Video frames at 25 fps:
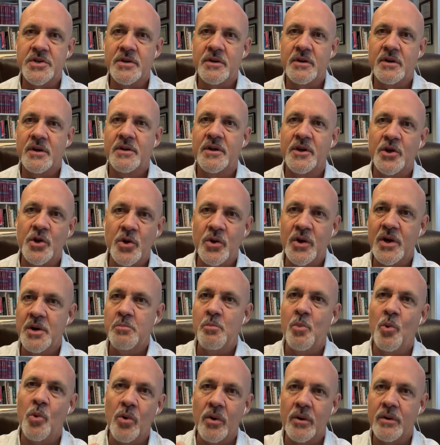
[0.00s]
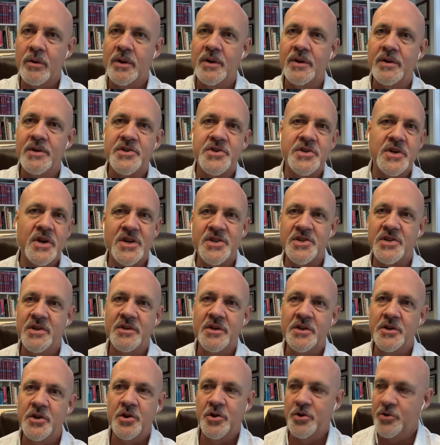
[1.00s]
I think you get more in discussion than
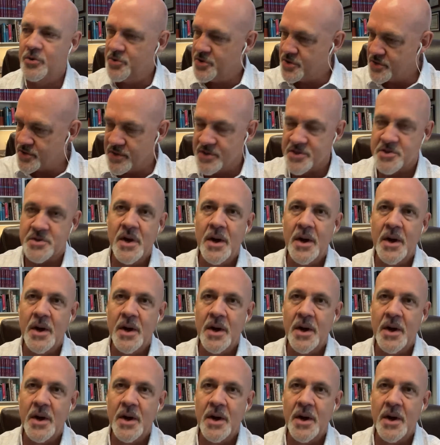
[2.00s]
you do just this